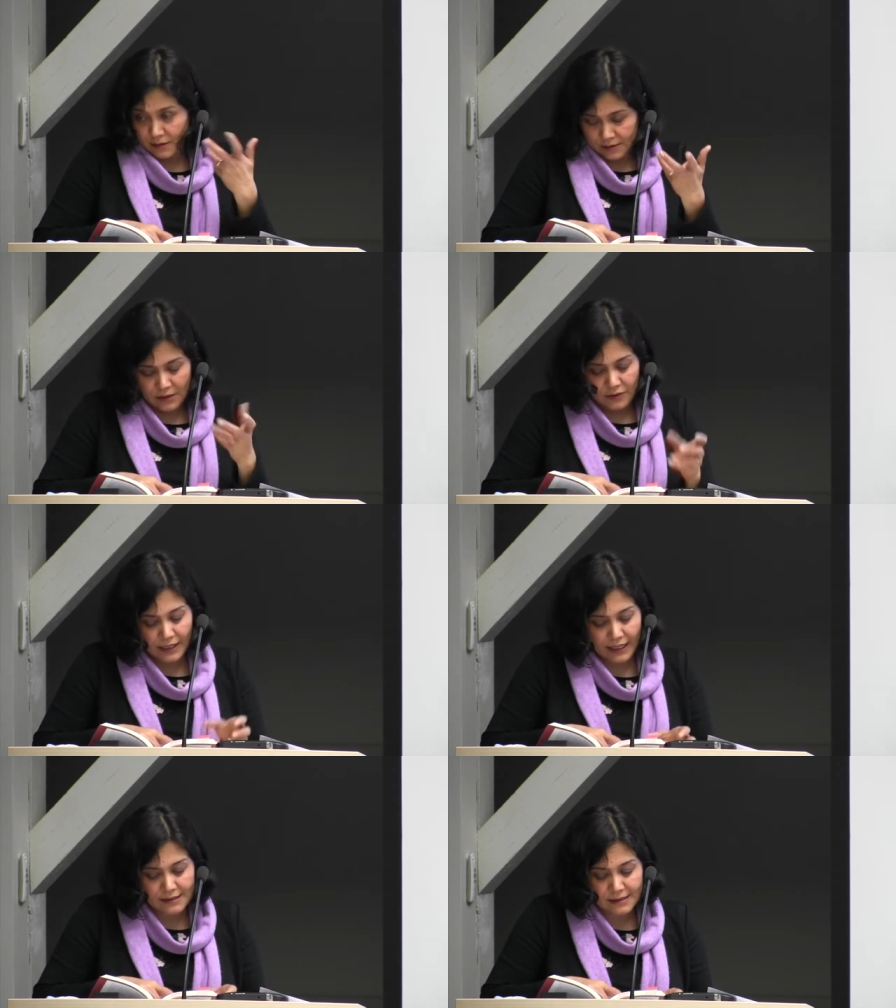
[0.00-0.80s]

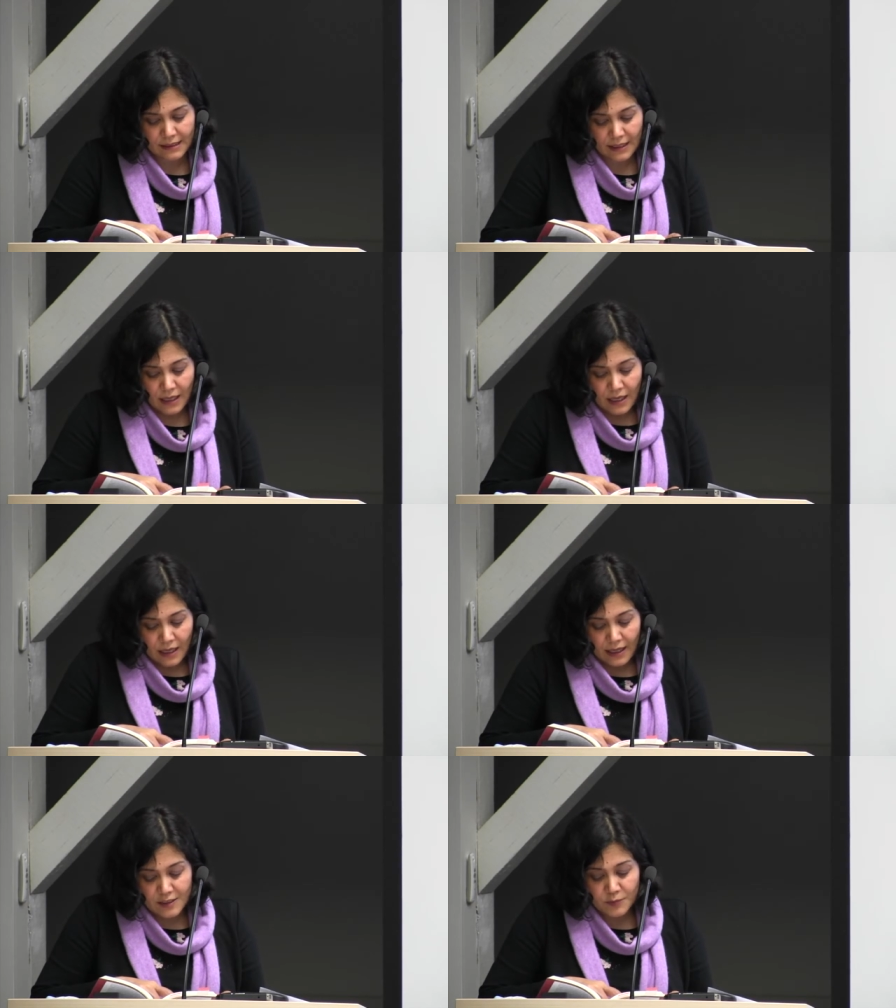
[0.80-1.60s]
surrogacy
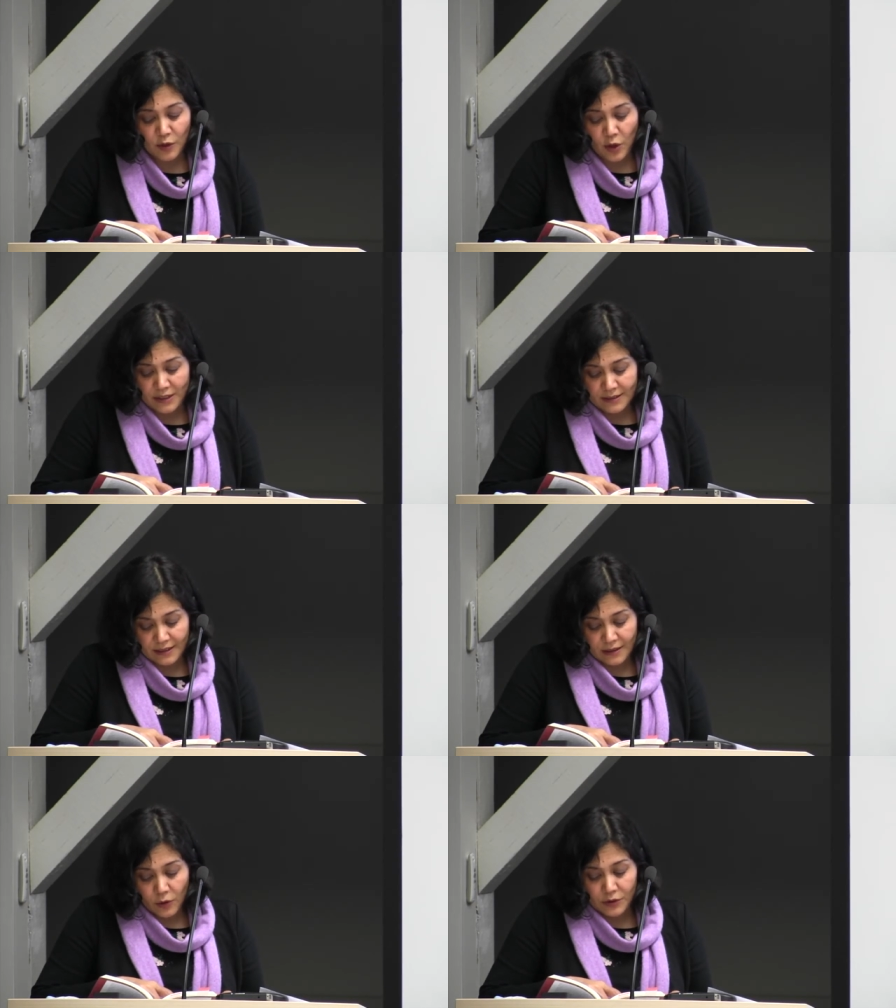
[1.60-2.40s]

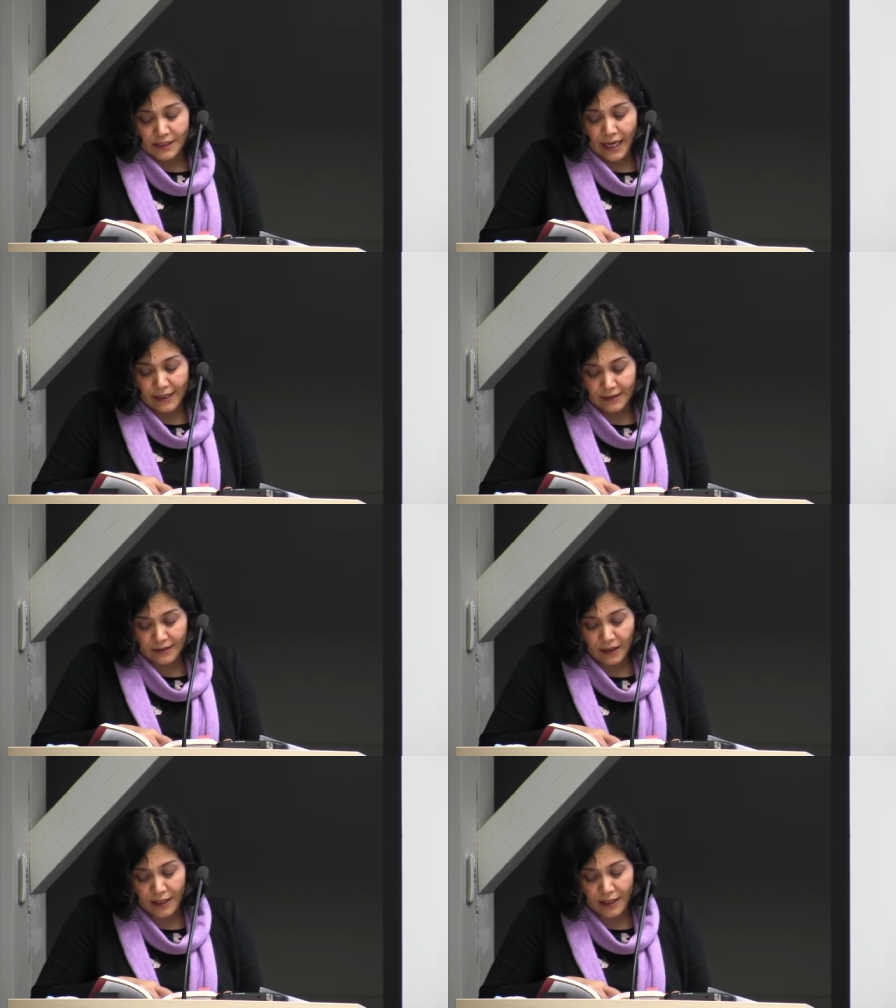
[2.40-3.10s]
exploiting or taking